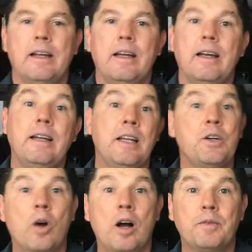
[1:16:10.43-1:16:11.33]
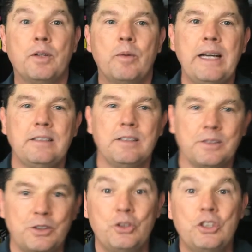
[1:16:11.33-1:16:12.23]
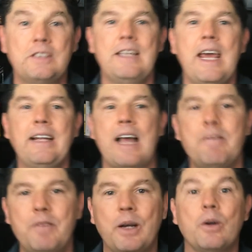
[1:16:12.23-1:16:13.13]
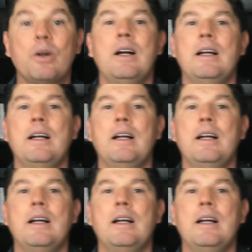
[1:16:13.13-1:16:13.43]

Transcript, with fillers: And then you're off to the races. You just take that figure,